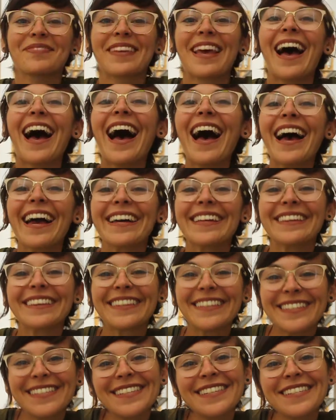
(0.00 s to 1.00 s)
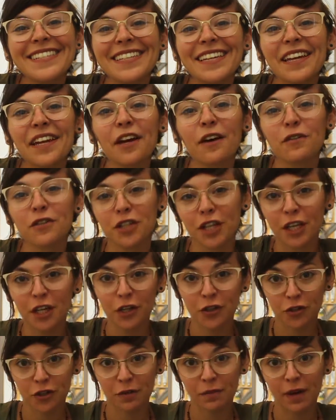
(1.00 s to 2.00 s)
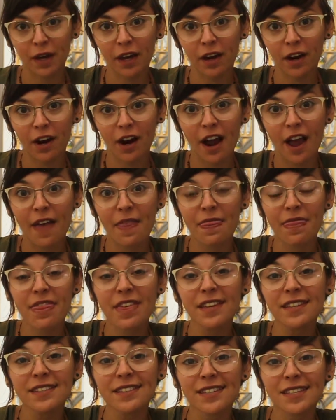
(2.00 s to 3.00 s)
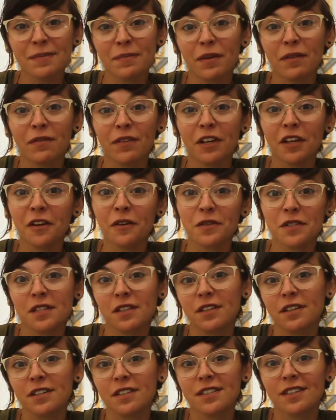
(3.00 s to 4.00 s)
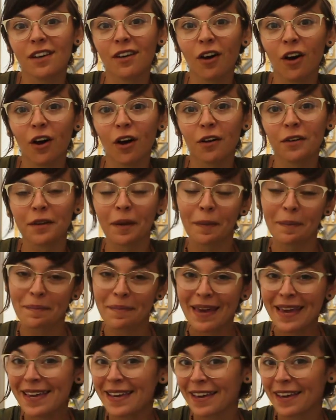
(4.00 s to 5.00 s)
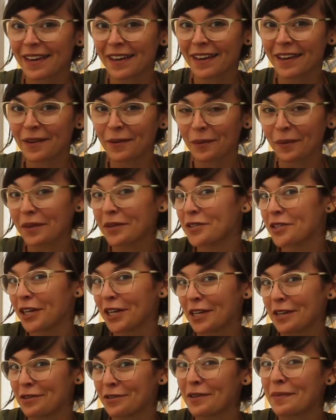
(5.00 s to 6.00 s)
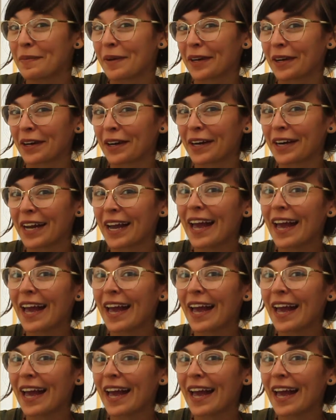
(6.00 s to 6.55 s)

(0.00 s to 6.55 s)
Hi, this is Deanna of Shady Tree Maker, and this is my video series called Making with Shady Tree Maker.